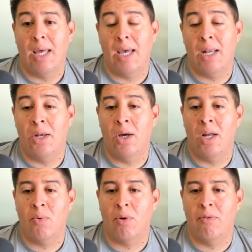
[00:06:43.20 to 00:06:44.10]
and
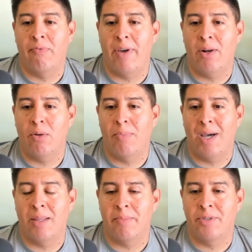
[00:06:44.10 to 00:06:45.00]
none were fatal
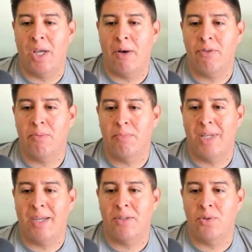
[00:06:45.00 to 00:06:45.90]
by themselves.
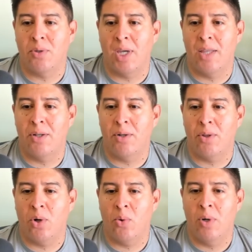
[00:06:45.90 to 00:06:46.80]
Taken together,
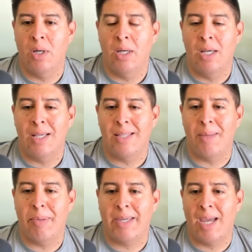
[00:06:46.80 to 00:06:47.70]
though,
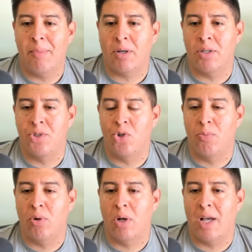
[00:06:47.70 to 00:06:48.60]
they became a
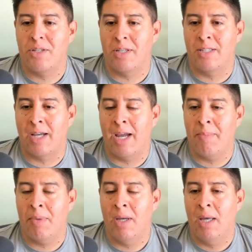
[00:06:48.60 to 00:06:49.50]
considerable loss in
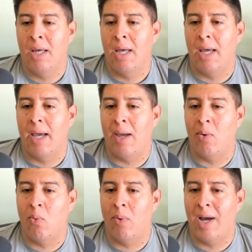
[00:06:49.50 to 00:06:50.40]
time,
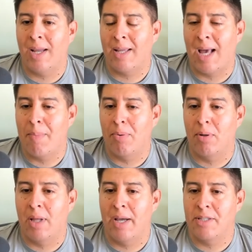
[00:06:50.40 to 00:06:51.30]
and white
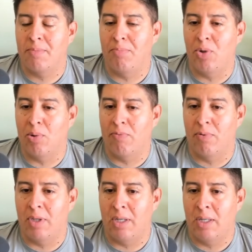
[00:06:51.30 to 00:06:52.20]
capitalized
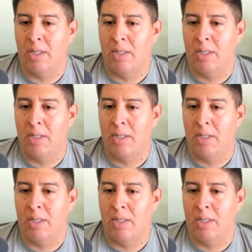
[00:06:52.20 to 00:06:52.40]
beautifully.